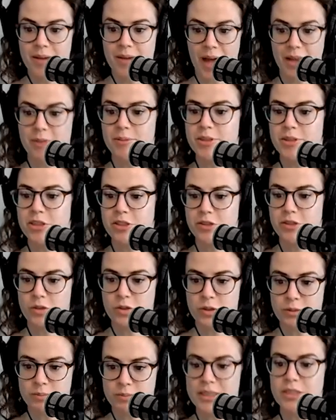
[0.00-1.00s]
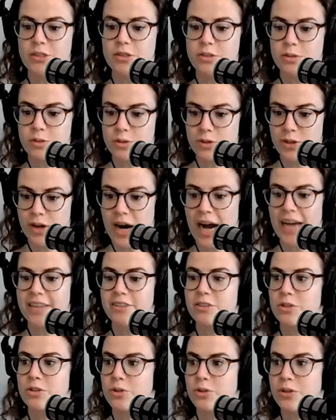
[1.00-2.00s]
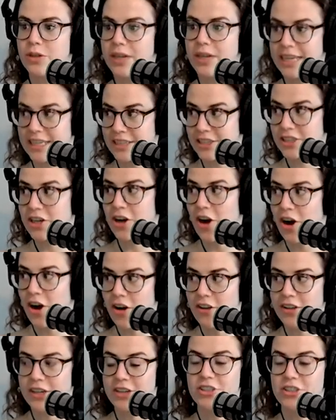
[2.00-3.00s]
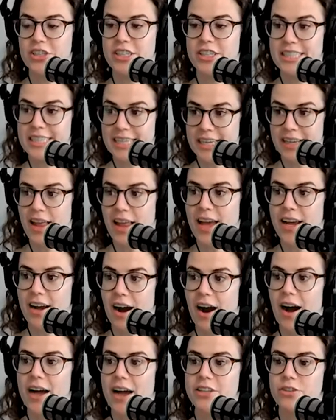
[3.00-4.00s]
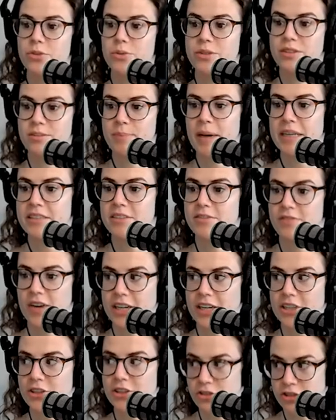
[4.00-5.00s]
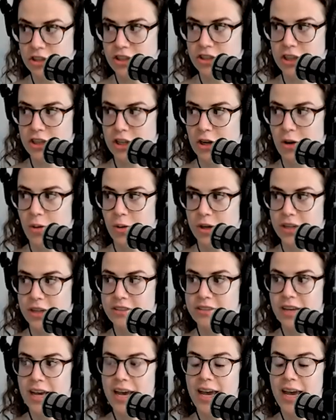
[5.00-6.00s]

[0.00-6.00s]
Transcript: elementary school, middle school, high school, into college until I got into a specified nutrition course